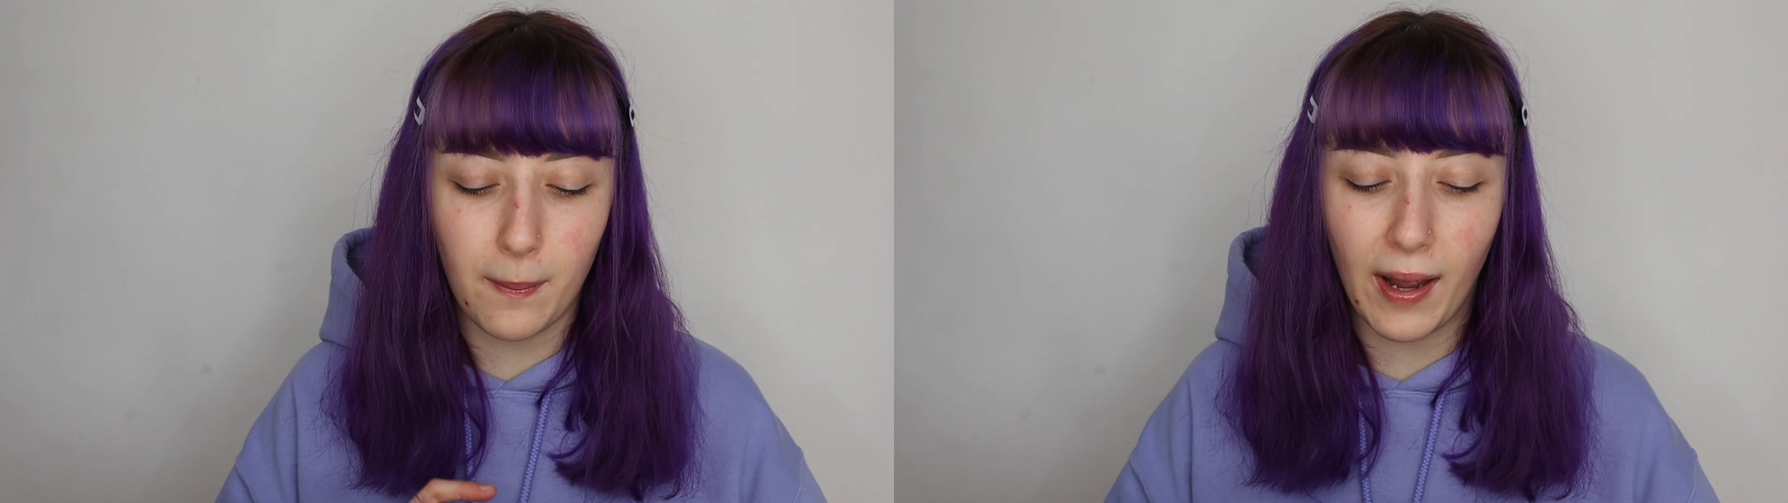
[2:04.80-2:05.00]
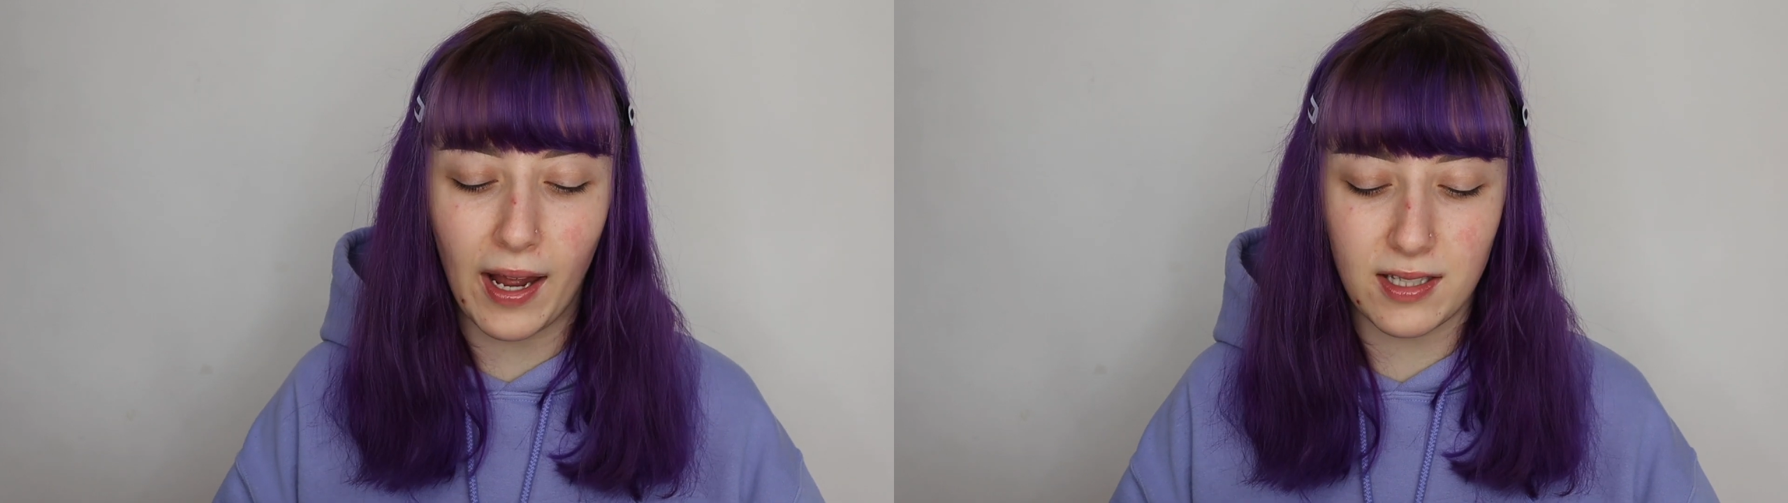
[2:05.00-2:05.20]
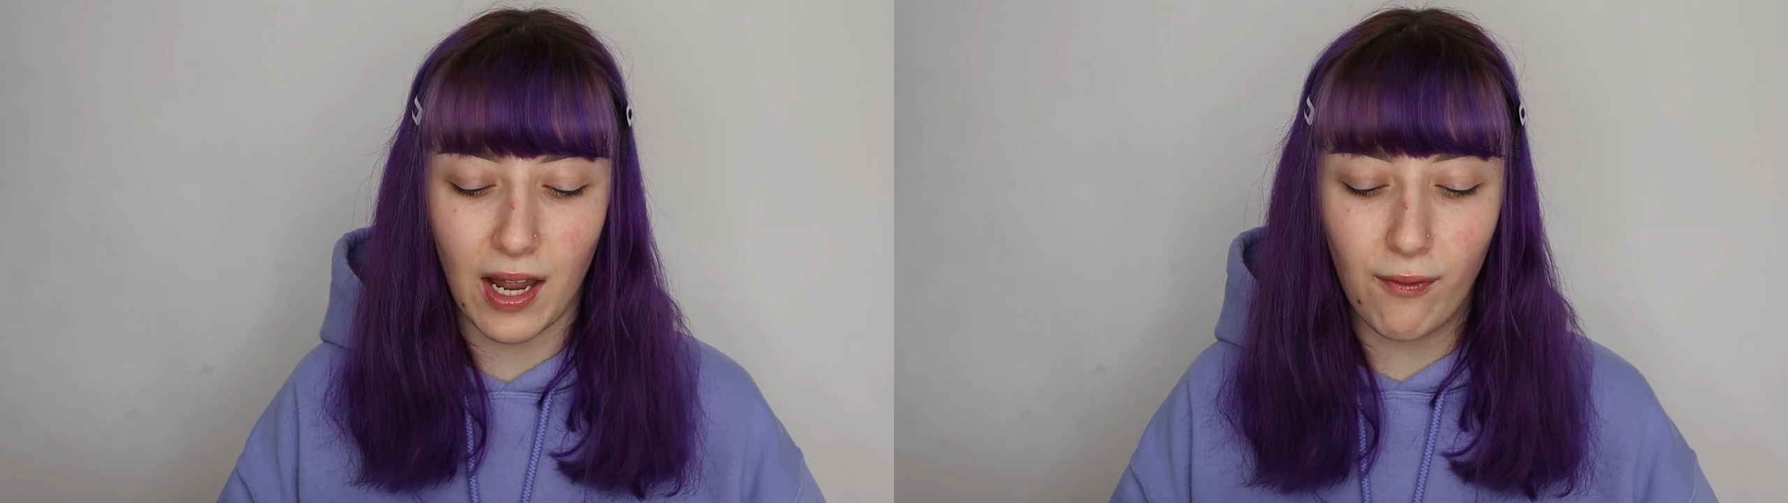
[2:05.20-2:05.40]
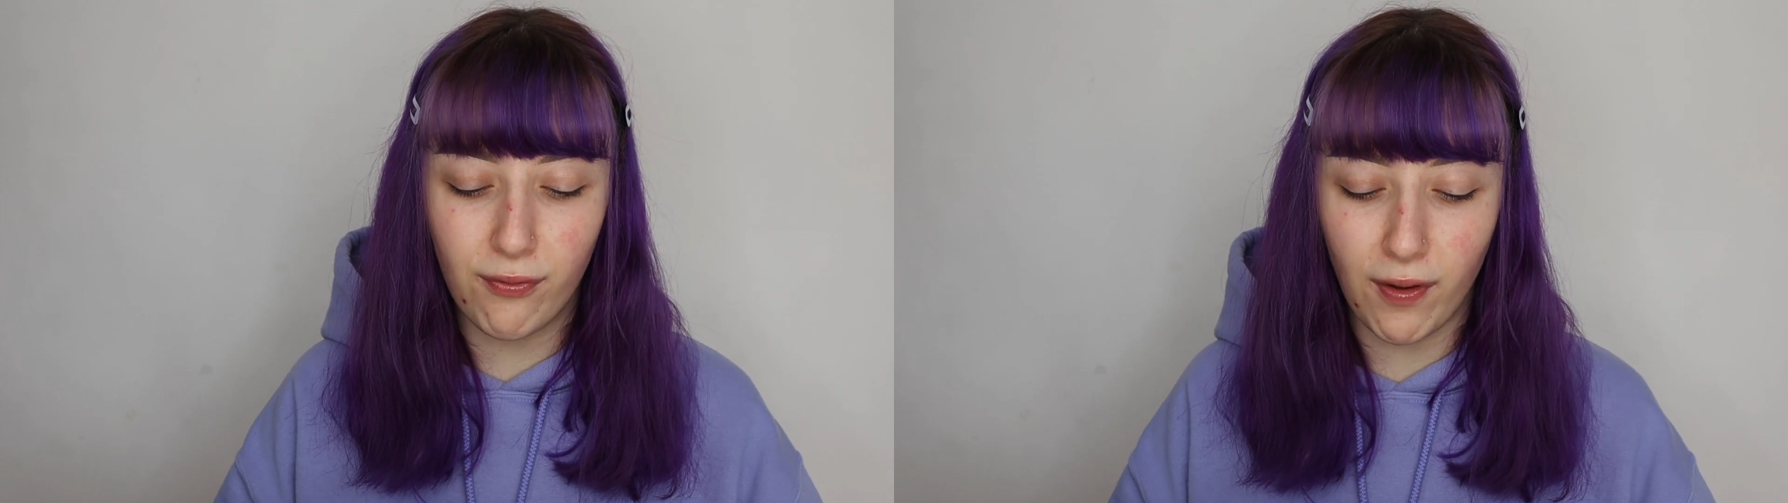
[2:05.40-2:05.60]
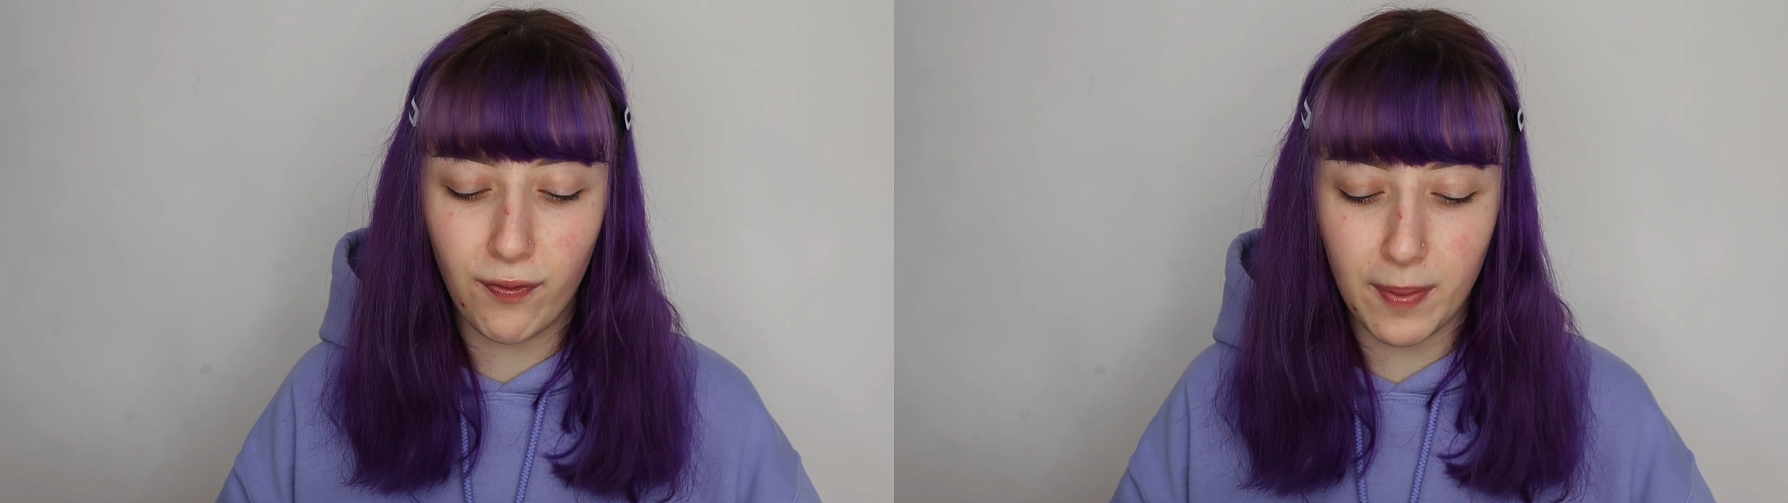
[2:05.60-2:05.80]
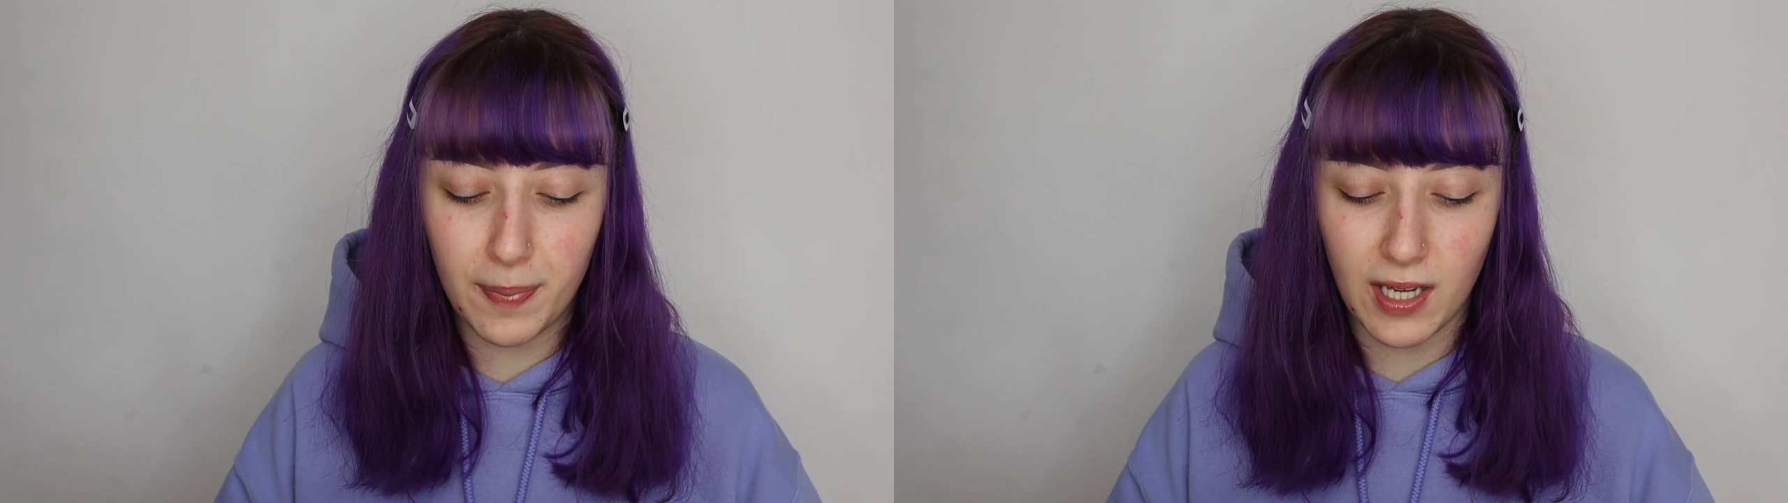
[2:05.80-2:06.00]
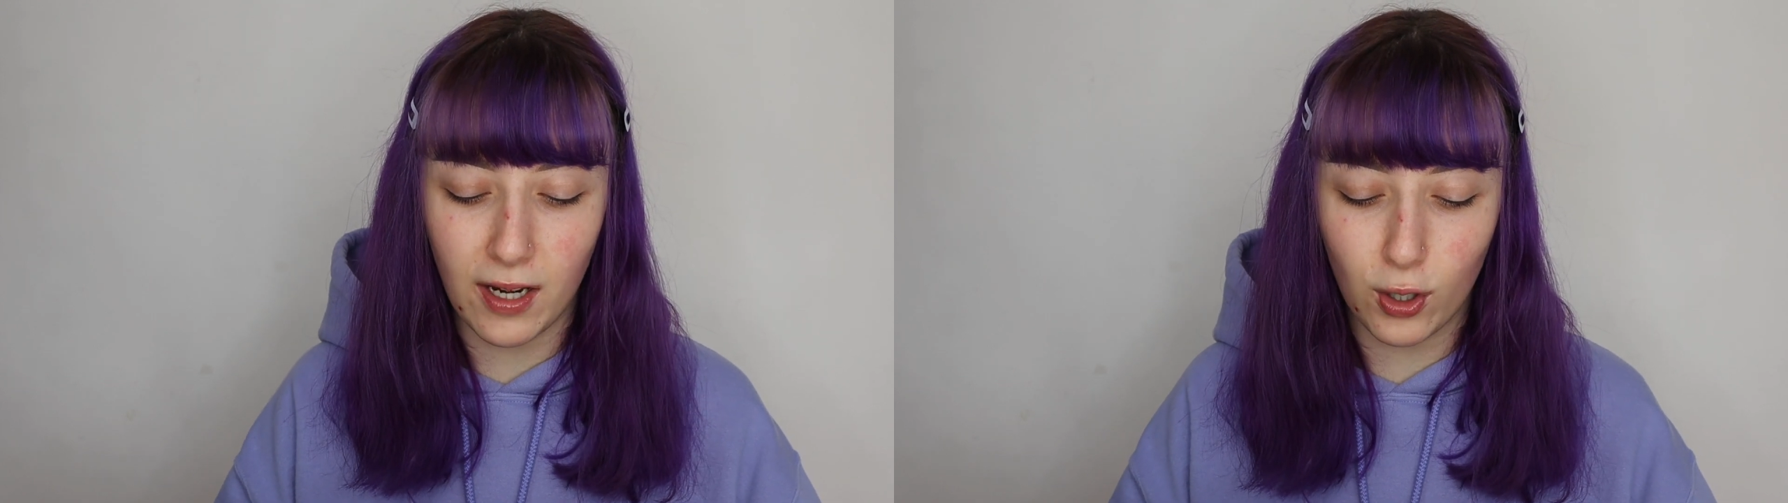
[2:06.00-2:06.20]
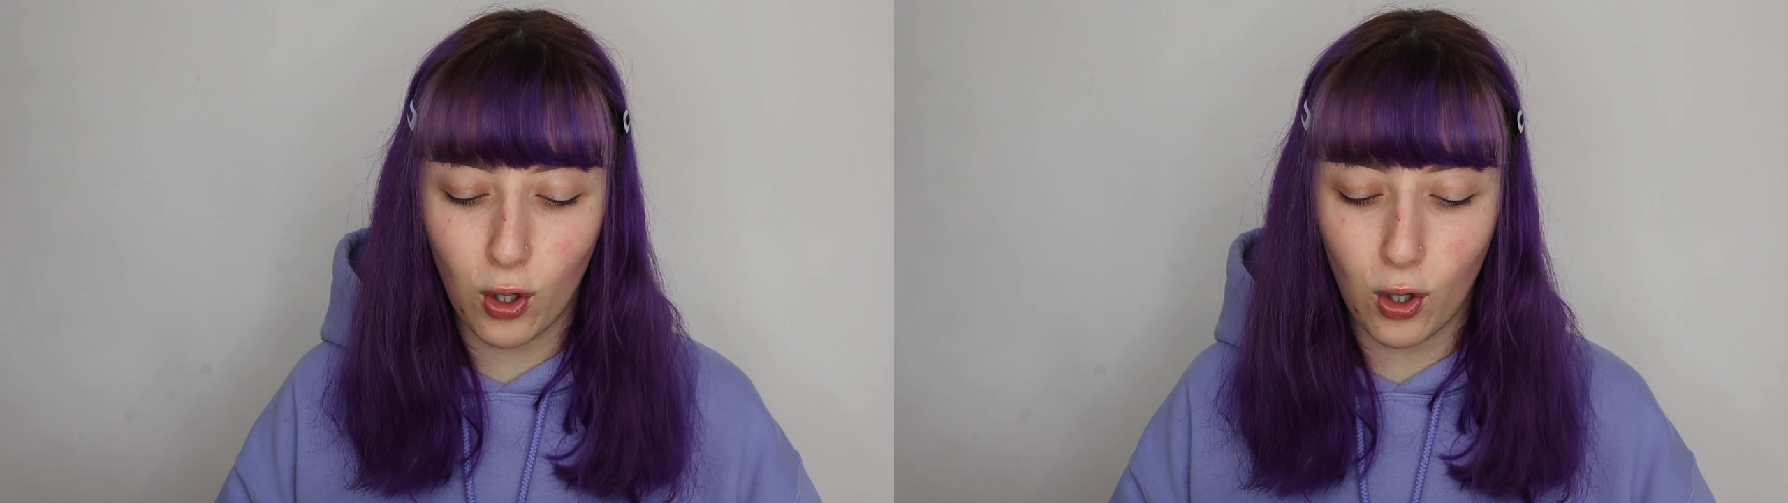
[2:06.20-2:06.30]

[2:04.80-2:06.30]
matte and 50%